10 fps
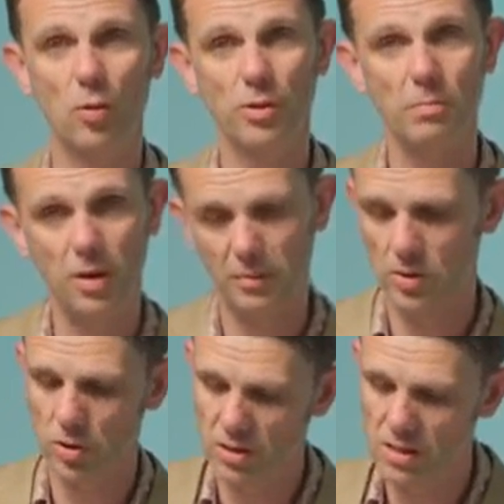or the
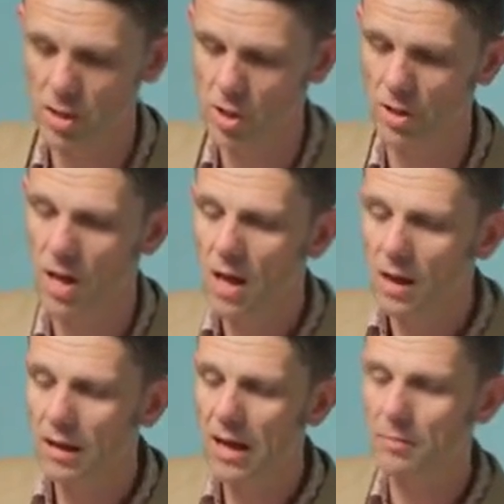parliamentary intention
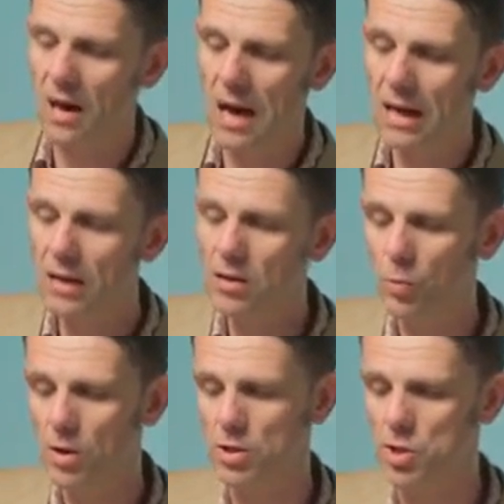lying behind
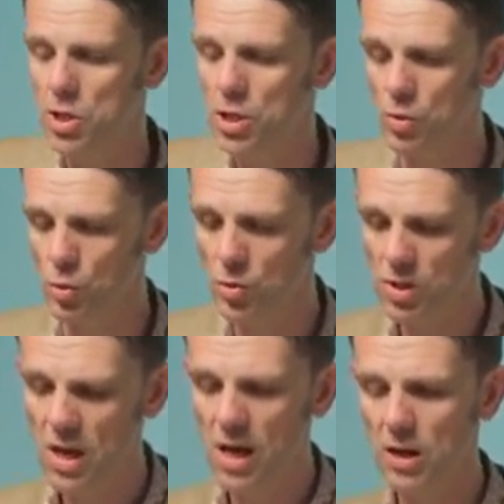the words used,